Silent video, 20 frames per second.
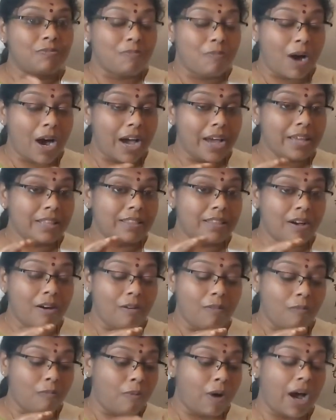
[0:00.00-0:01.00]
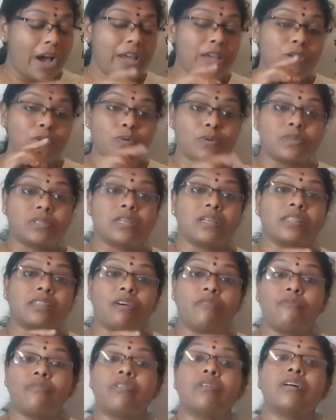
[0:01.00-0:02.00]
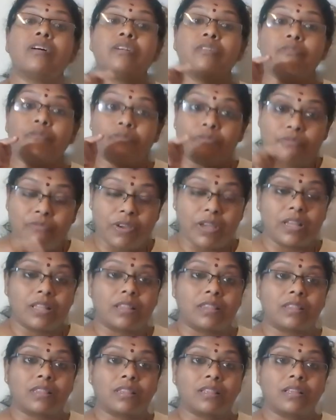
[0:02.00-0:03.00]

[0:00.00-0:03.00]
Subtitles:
by using the word with.